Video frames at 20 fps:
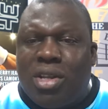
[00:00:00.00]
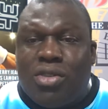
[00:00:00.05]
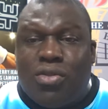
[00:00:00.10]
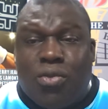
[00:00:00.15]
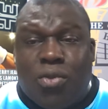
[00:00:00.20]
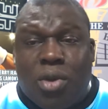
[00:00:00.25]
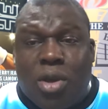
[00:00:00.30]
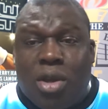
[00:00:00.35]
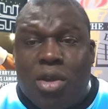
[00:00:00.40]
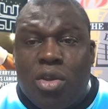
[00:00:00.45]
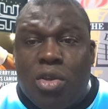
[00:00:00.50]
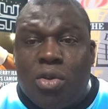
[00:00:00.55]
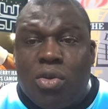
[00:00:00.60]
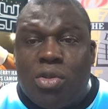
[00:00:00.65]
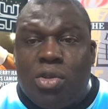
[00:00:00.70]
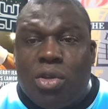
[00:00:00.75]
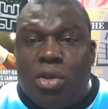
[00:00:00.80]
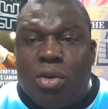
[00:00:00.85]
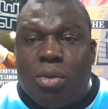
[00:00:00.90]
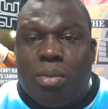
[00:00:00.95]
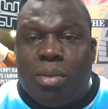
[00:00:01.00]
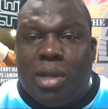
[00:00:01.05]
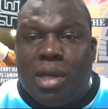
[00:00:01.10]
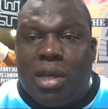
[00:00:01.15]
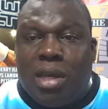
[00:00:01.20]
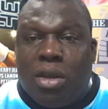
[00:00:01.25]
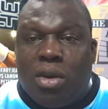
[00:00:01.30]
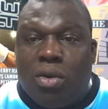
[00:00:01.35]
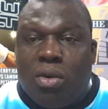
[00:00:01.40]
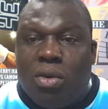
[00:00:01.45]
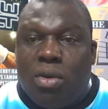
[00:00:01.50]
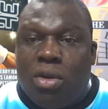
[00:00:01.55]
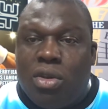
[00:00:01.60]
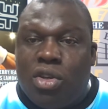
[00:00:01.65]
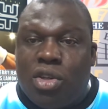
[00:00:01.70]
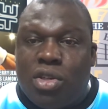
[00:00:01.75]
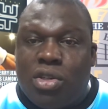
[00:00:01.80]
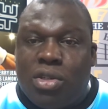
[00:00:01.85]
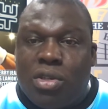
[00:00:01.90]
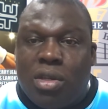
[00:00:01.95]
that's free on YouTube. Like,
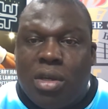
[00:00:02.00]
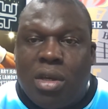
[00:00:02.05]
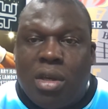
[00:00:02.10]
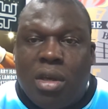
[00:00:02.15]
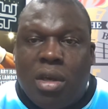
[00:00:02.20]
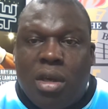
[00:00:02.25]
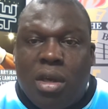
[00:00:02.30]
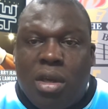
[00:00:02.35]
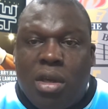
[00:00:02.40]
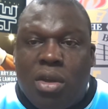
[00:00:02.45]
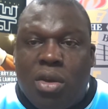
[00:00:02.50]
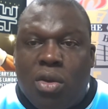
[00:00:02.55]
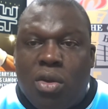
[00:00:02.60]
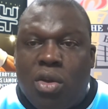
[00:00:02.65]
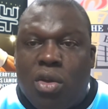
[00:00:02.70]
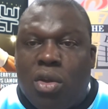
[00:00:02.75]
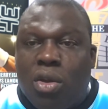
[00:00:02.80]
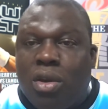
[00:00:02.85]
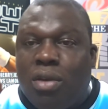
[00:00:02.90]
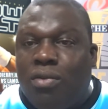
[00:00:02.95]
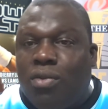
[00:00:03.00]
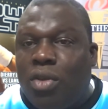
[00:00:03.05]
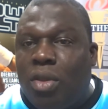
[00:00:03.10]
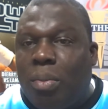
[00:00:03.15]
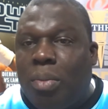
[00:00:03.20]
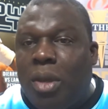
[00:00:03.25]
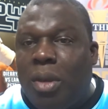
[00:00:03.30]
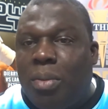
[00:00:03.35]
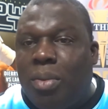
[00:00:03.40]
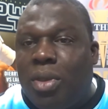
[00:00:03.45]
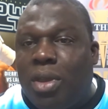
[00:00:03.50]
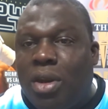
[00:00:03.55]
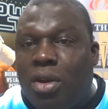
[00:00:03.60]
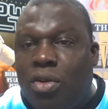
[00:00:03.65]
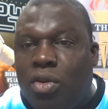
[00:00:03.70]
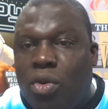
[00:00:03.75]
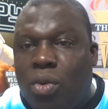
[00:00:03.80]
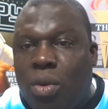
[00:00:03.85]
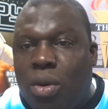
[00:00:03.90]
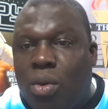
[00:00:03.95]
you're looking for the people that are
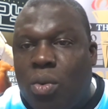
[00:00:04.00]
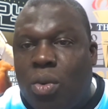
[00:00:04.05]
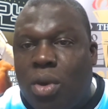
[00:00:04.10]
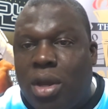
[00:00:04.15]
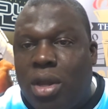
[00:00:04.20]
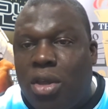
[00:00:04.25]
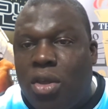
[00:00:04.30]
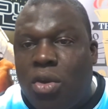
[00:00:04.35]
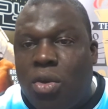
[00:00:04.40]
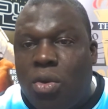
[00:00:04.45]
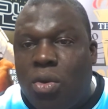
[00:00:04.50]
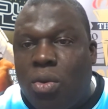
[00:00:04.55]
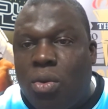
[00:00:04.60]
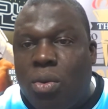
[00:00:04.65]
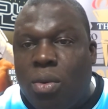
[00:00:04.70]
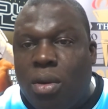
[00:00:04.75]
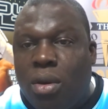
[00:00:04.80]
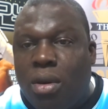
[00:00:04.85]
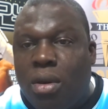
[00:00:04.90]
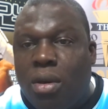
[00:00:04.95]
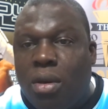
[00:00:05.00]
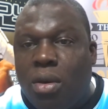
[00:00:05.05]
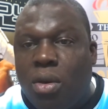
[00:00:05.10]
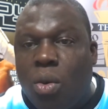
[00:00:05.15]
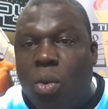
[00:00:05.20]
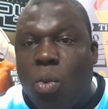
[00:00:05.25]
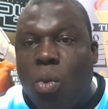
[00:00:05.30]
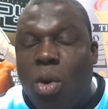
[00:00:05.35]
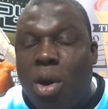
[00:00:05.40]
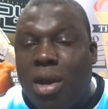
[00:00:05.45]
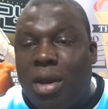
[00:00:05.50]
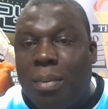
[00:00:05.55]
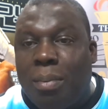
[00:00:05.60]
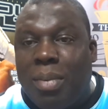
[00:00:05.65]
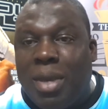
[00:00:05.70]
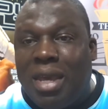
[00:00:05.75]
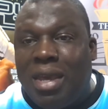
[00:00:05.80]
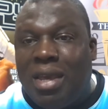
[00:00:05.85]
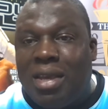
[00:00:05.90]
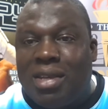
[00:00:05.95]
doing what you want to
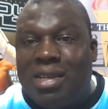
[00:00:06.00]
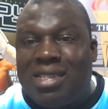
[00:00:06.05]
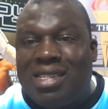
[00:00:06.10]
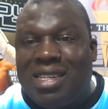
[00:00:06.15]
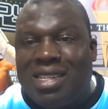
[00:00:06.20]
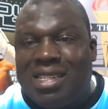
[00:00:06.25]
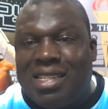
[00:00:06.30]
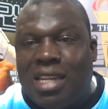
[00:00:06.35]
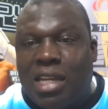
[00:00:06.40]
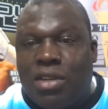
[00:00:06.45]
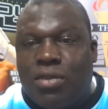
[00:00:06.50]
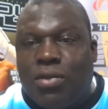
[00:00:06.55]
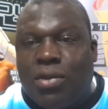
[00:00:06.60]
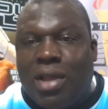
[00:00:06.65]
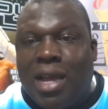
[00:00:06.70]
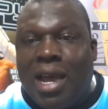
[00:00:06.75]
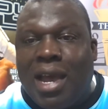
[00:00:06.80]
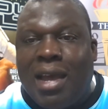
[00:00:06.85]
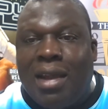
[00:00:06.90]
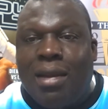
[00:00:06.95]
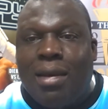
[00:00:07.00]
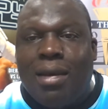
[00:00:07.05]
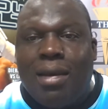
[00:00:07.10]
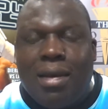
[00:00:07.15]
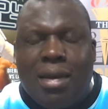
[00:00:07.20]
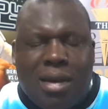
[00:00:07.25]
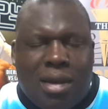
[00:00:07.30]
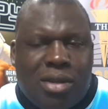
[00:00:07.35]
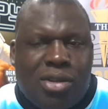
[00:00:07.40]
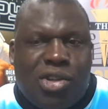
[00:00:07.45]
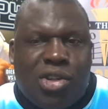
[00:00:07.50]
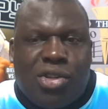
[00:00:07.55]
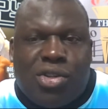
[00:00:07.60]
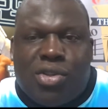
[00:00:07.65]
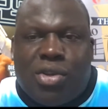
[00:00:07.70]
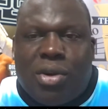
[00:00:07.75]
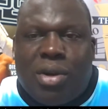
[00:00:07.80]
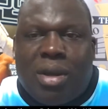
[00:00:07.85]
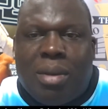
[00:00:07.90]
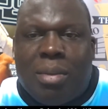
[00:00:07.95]
be successful at, and just
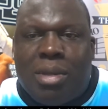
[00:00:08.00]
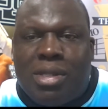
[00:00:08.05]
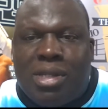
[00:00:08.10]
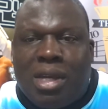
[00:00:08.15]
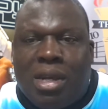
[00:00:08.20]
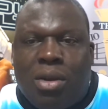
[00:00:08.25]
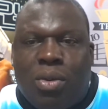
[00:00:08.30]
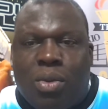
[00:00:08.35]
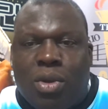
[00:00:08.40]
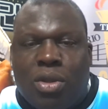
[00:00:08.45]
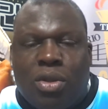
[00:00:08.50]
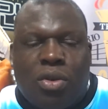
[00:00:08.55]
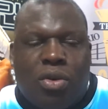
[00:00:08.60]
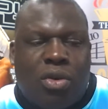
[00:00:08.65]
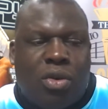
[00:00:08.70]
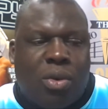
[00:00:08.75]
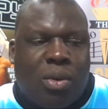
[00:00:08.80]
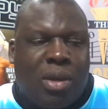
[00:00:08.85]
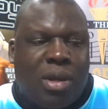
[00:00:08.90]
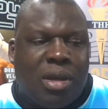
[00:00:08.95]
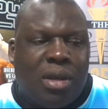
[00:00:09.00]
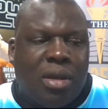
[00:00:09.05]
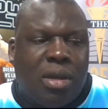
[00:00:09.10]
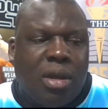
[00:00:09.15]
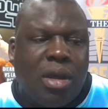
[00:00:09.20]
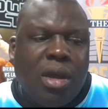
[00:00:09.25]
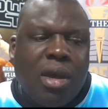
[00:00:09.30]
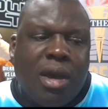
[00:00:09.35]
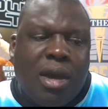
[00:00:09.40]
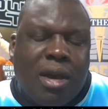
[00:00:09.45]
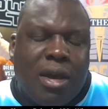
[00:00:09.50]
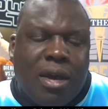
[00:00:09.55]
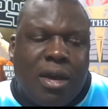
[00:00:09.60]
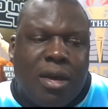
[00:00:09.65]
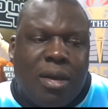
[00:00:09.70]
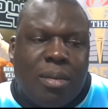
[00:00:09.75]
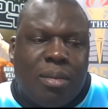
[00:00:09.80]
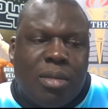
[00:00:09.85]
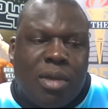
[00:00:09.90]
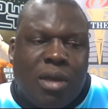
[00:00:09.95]
start imitating what they're doing,
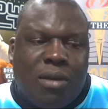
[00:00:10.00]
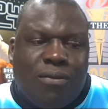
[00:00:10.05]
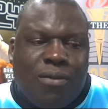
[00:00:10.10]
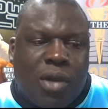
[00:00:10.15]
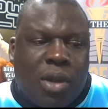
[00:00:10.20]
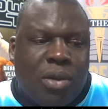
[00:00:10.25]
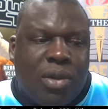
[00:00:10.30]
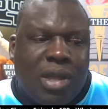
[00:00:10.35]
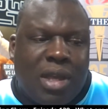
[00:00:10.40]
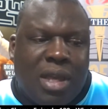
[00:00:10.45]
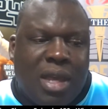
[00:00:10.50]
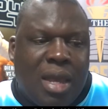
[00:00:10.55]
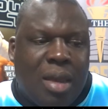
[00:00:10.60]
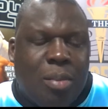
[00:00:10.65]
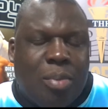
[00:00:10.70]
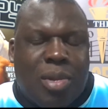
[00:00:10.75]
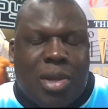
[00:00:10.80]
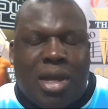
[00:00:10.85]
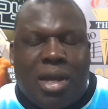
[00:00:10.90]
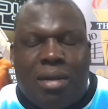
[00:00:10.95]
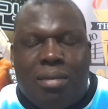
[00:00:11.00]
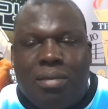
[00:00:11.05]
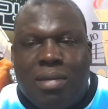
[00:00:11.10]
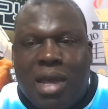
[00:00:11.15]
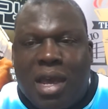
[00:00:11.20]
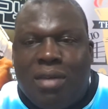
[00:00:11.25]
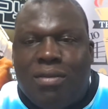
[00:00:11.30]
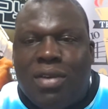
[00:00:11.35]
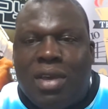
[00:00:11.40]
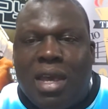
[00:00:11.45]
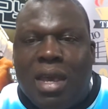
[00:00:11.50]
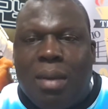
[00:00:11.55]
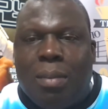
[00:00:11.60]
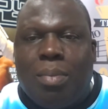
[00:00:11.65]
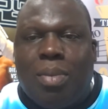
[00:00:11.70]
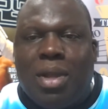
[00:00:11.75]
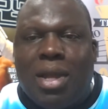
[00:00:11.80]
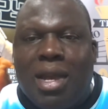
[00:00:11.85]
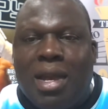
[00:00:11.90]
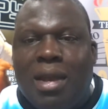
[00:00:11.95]
and follow that game plan. Have a game
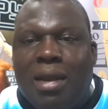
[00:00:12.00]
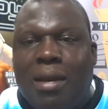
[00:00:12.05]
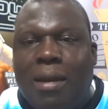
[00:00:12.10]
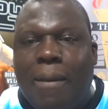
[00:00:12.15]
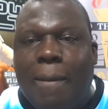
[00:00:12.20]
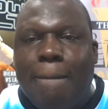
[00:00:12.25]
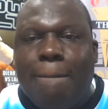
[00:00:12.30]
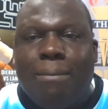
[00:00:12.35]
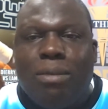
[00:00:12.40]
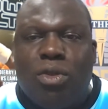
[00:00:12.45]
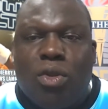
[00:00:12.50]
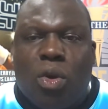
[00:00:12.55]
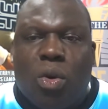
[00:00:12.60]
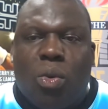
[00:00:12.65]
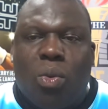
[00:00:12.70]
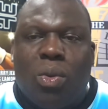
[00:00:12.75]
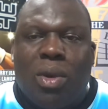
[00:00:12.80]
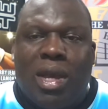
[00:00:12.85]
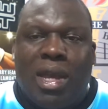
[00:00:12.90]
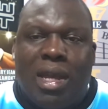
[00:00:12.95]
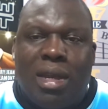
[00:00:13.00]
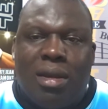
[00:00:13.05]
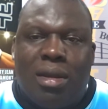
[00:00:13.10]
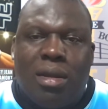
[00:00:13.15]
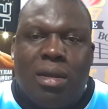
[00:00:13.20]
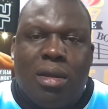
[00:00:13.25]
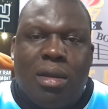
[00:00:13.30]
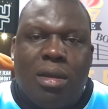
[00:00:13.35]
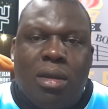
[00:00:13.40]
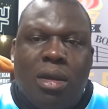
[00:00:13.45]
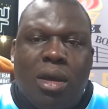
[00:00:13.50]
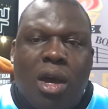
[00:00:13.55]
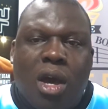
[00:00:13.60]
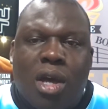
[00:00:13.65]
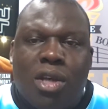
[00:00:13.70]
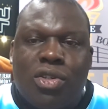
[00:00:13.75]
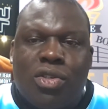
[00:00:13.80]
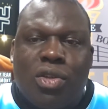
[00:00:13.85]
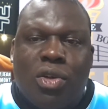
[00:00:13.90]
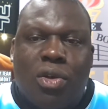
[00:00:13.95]
plan. Don't wait.
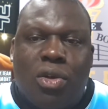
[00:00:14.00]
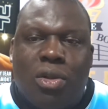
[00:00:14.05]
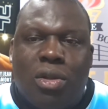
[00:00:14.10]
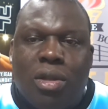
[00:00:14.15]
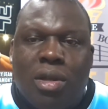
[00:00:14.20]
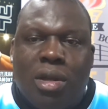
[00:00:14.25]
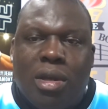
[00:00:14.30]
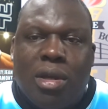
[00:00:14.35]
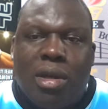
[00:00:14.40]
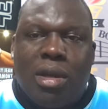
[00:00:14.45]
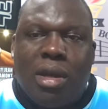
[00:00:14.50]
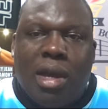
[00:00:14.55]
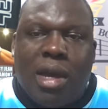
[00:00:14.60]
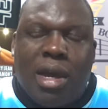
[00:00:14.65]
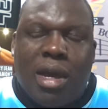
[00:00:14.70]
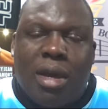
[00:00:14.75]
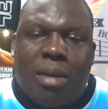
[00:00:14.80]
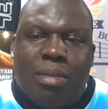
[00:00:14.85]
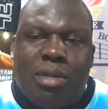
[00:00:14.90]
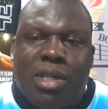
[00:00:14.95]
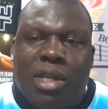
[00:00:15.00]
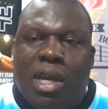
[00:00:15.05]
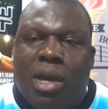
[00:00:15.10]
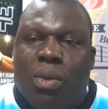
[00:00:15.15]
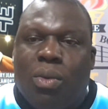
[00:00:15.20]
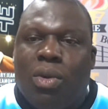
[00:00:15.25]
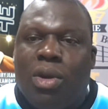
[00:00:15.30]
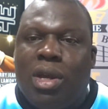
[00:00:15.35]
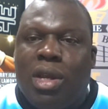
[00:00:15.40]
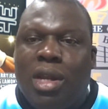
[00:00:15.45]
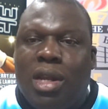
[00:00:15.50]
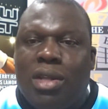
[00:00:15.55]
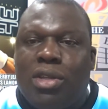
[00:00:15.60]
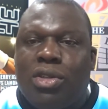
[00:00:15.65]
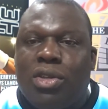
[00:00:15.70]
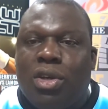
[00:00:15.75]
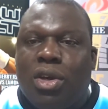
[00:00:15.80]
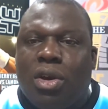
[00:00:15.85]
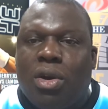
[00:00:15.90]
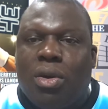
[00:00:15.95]
Hustle to get where you need
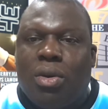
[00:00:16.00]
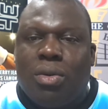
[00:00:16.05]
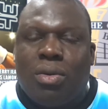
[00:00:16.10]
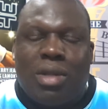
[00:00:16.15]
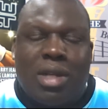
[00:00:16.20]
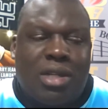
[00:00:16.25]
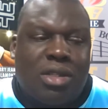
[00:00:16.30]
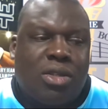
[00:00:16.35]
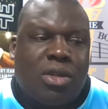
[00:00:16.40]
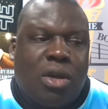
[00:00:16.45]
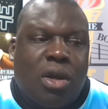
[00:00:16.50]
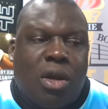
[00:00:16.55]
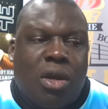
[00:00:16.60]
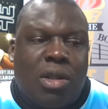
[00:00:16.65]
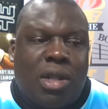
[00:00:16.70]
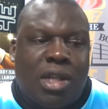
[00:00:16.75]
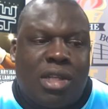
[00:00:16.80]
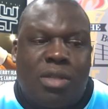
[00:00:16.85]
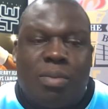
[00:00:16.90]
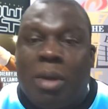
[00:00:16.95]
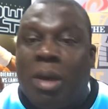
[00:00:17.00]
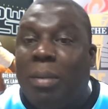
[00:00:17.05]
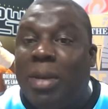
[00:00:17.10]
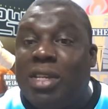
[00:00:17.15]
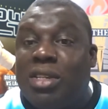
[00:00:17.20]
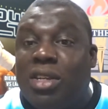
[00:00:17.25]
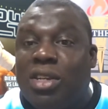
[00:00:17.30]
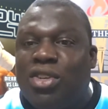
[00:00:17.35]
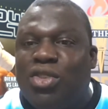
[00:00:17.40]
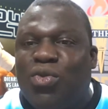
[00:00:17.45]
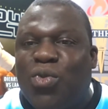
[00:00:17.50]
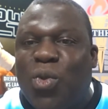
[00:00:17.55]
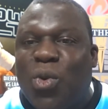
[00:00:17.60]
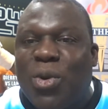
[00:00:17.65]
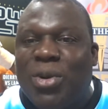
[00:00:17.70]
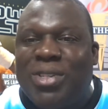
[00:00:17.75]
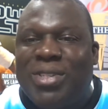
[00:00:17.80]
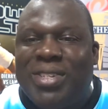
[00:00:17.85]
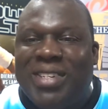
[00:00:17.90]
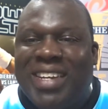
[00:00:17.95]
to go. That's my message
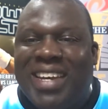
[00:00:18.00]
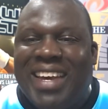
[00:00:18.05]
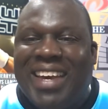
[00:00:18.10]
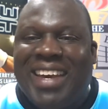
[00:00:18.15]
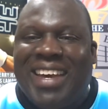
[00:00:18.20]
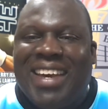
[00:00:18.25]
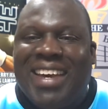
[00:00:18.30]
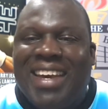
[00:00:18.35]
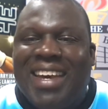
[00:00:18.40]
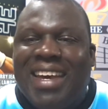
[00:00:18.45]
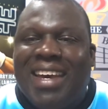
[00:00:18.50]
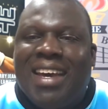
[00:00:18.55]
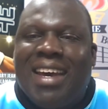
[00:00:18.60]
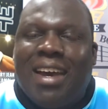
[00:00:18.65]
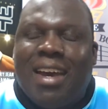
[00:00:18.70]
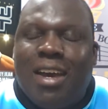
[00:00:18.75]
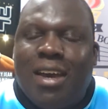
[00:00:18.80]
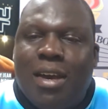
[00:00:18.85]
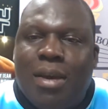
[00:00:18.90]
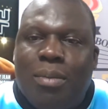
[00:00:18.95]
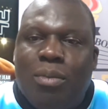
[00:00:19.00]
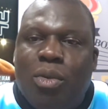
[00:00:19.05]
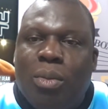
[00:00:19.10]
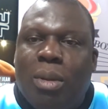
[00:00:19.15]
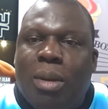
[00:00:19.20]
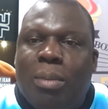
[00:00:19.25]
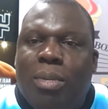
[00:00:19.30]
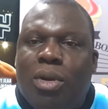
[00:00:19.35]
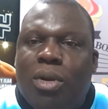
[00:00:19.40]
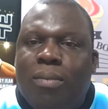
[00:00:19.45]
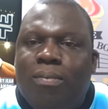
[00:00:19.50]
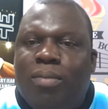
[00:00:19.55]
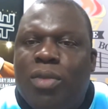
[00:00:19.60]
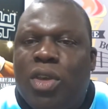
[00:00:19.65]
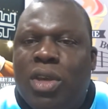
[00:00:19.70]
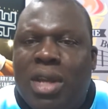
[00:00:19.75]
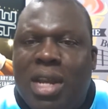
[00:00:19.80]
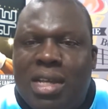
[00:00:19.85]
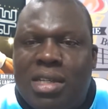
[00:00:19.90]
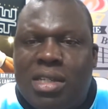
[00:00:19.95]
for today. Remember,
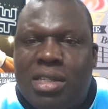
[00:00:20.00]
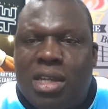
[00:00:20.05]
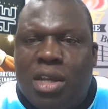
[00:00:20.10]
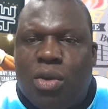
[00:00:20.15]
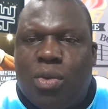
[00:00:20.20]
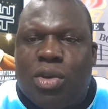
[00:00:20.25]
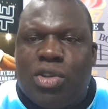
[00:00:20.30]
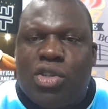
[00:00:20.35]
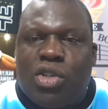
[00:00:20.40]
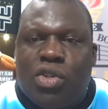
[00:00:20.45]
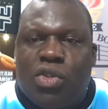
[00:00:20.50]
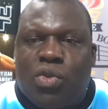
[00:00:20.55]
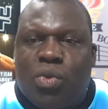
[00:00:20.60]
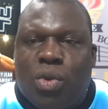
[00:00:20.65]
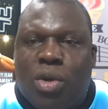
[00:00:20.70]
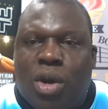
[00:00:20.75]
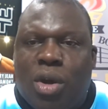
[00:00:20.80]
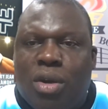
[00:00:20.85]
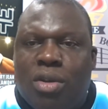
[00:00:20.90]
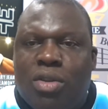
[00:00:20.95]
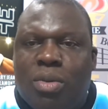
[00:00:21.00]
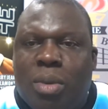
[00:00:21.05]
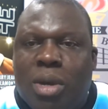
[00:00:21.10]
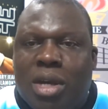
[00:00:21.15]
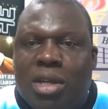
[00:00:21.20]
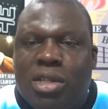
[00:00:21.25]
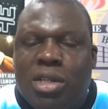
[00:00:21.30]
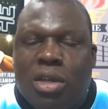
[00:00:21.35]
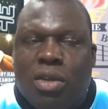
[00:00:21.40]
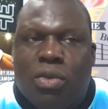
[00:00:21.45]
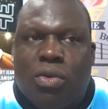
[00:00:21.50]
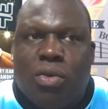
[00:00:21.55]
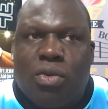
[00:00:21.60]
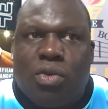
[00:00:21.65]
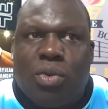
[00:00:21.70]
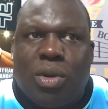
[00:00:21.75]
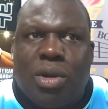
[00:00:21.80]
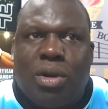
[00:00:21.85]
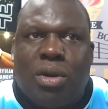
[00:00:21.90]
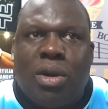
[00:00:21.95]
you can ask us any questions regarding to boxing through
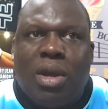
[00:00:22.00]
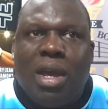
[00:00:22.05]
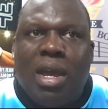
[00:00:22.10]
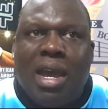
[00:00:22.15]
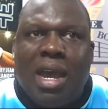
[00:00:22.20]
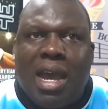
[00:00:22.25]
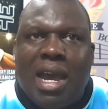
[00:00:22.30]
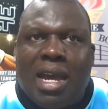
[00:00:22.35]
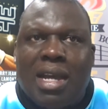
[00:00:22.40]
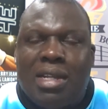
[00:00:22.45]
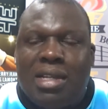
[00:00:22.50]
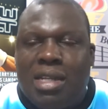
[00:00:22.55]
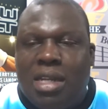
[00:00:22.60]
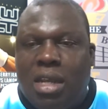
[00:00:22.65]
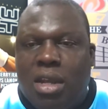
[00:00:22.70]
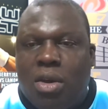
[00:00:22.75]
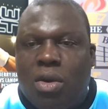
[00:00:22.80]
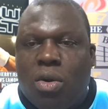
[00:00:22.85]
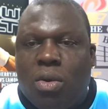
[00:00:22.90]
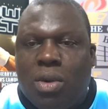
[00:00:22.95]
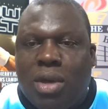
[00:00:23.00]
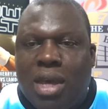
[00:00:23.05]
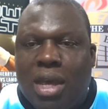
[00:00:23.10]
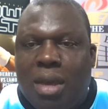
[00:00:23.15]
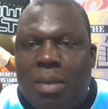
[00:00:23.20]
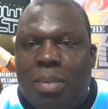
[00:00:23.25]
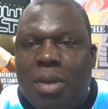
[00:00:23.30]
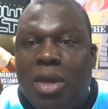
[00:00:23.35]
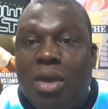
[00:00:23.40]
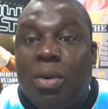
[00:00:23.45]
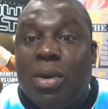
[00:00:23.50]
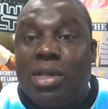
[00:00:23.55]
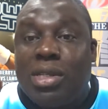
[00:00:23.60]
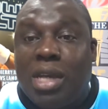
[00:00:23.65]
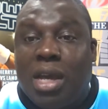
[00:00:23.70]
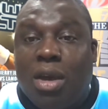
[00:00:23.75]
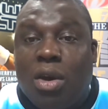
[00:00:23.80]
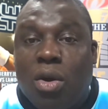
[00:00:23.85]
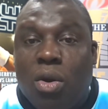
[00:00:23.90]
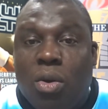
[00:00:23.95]
Twitter at
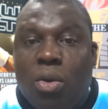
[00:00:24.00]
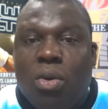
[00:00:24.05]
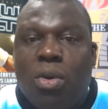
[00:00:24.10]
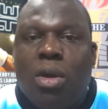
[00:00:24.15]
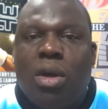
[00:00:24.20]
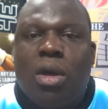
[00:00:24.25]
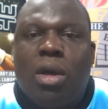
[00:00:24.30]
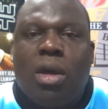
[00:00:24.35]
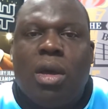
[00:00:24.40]
DOKPOSIO.